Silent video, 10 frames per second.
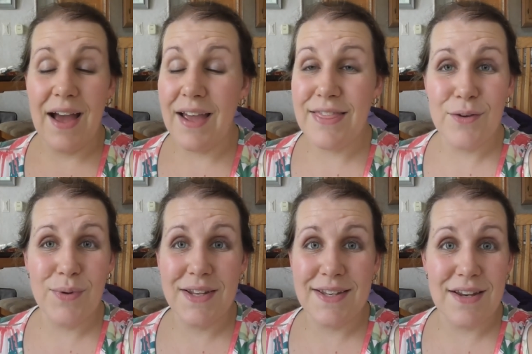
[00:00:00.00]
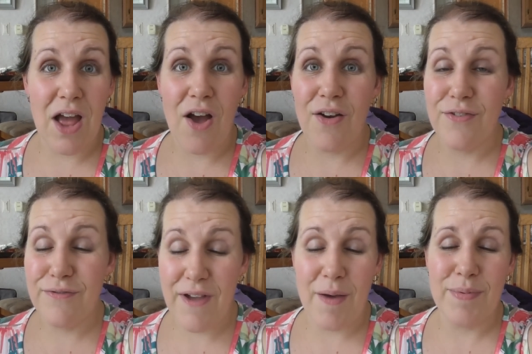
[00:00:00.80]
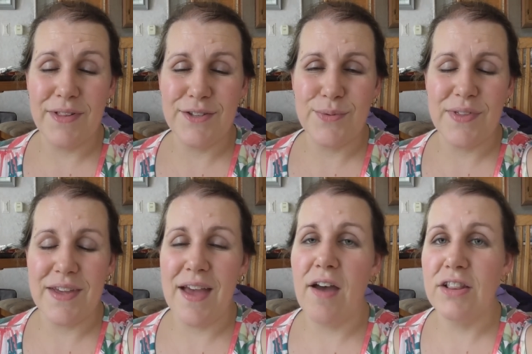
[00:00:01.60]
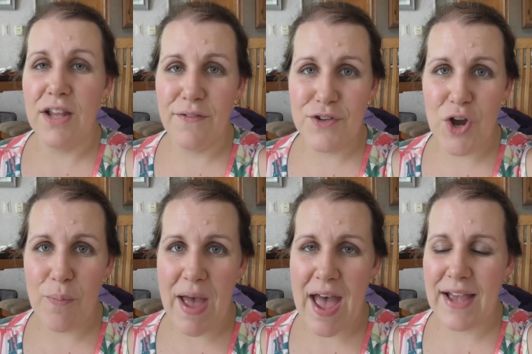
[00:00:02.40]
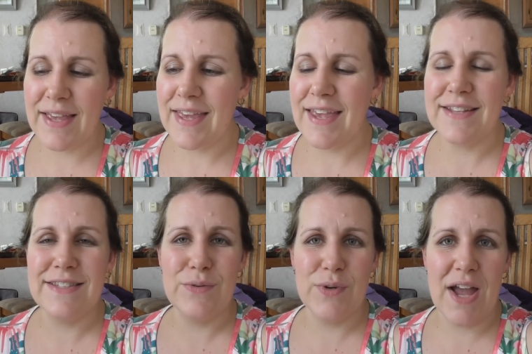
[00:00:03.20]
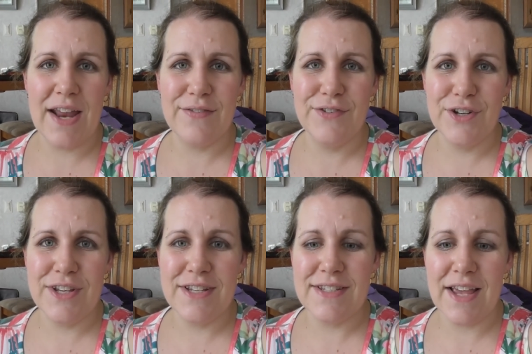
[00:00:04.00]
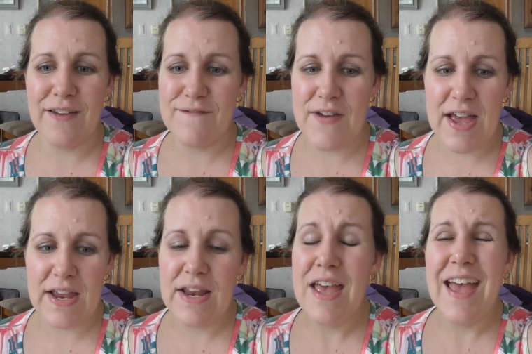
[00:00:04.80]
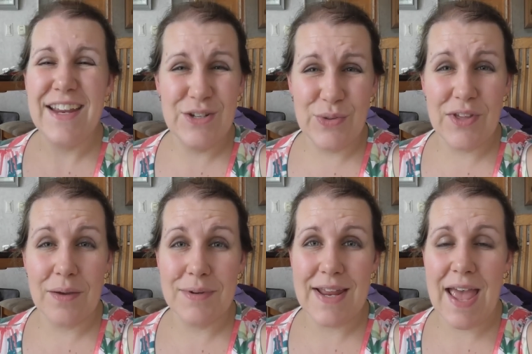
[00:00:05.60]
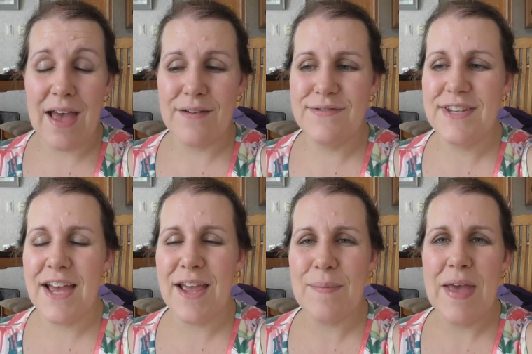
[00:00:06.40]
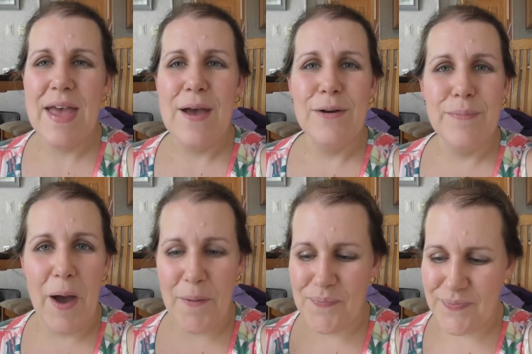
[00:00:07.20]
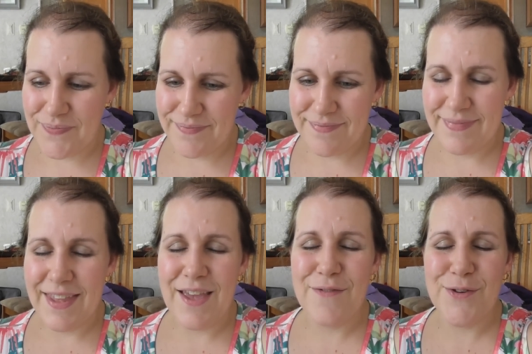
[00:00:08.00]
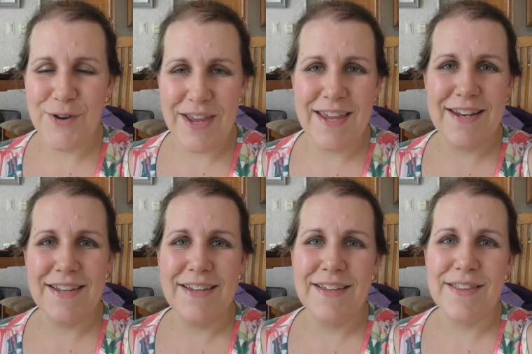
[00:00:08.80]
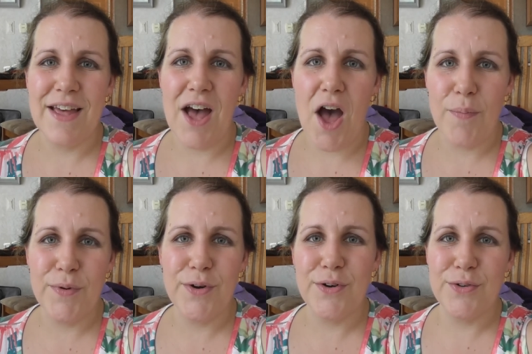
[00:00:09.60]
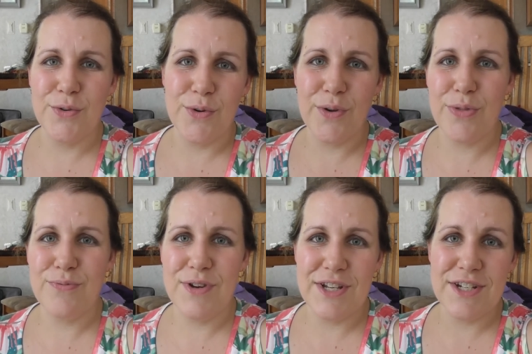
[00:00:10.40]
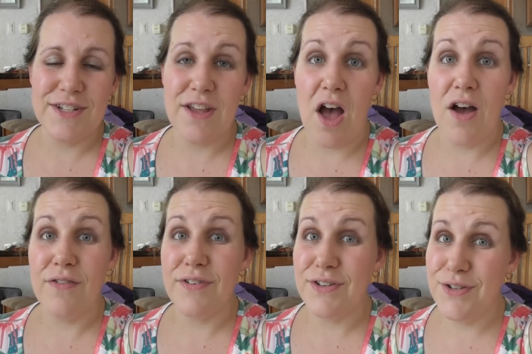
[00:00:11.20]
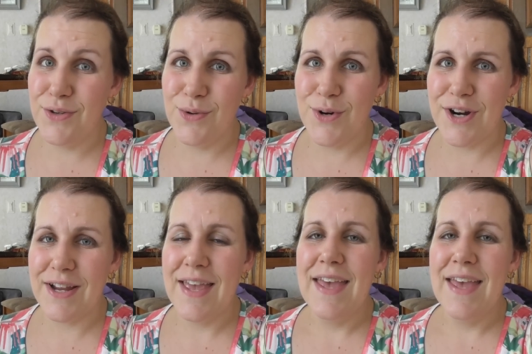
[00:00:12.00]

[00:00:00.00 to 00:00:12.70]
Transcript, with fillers: I think we did fabulous with it. I'd love to go back and see what kind of goodies I can find. Don't think I'm going to have time, but if you're in the upper north regions of New York,